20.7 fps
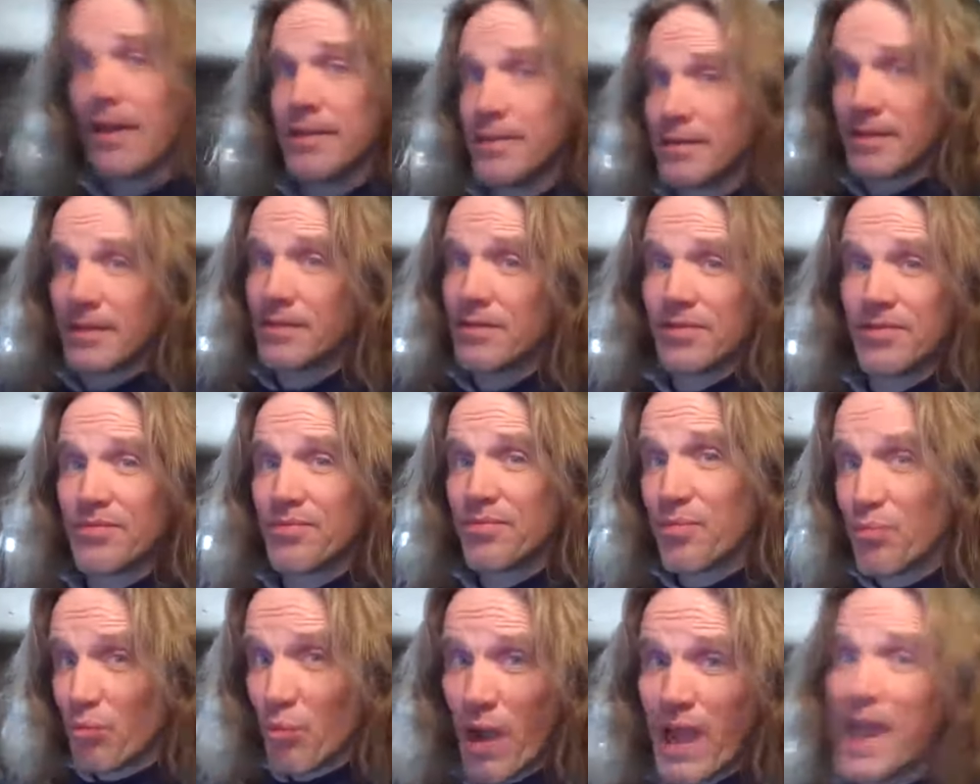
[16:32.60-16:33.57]
is this
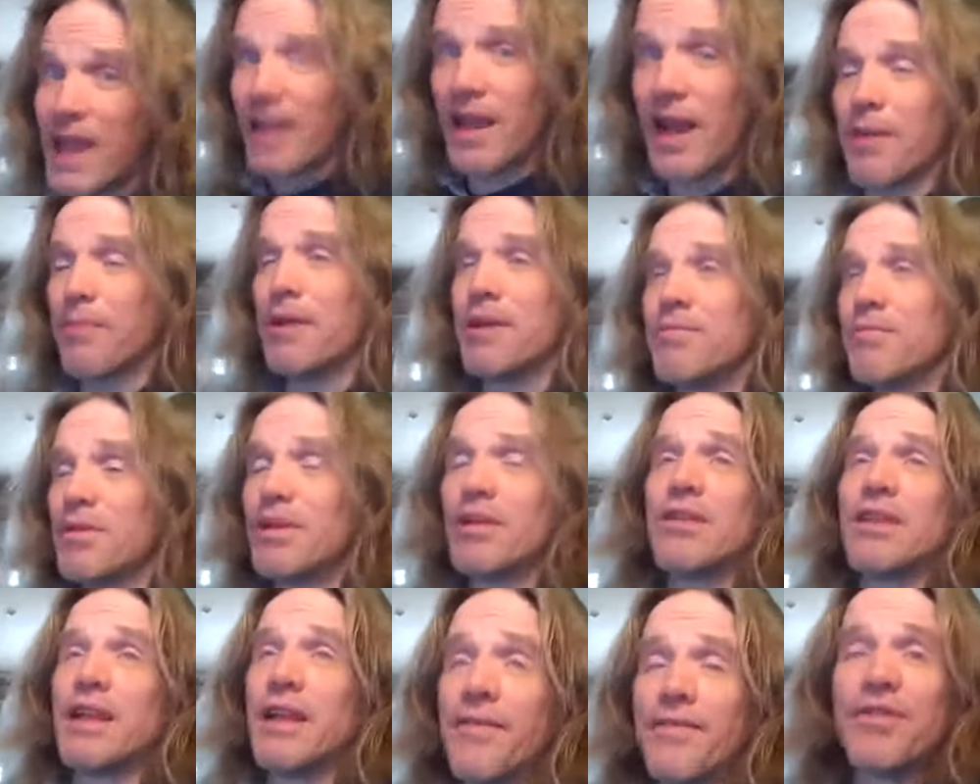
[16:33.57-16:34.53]
way I mean
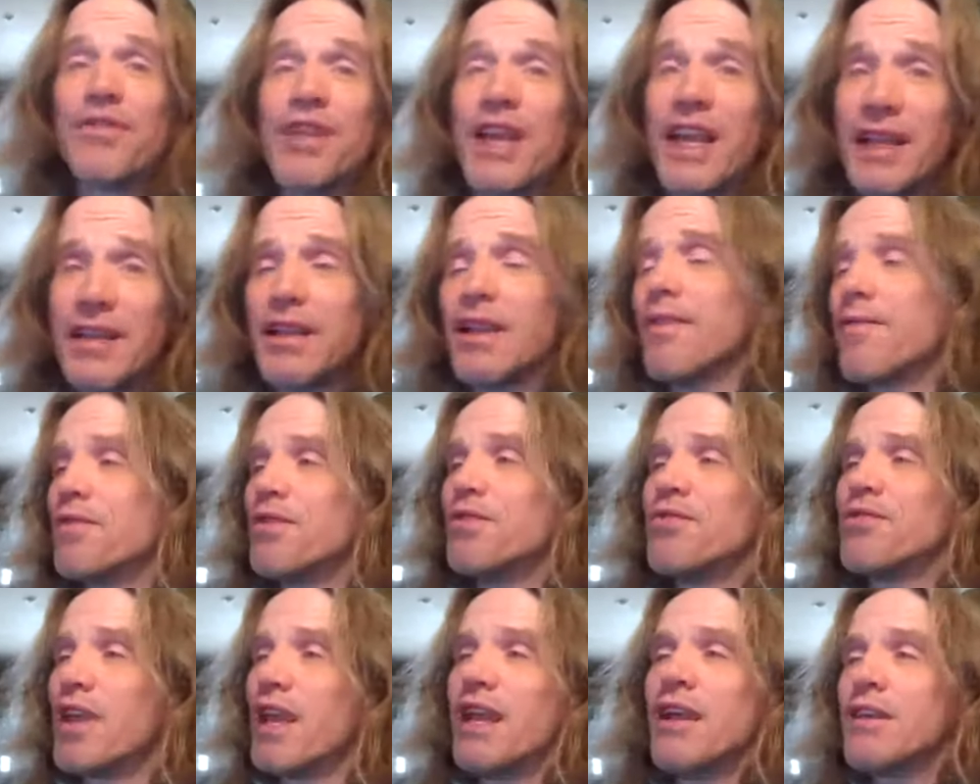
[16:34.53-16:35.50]
really, if you take if you
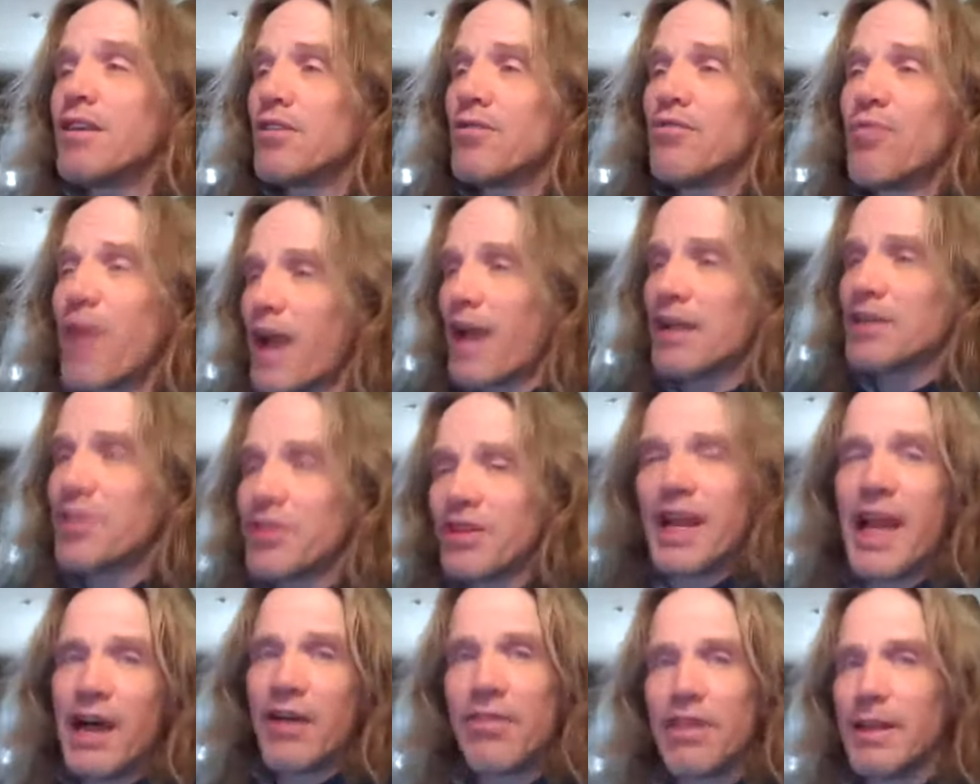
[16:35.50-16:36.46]
take the
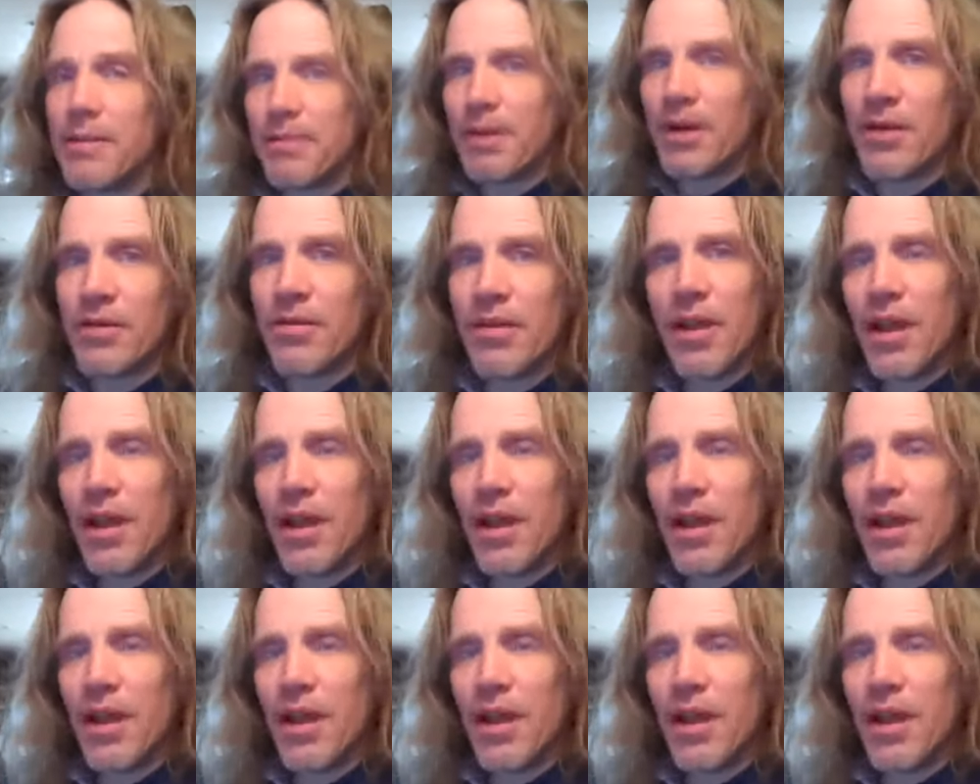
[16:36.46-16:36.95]
rationality boat,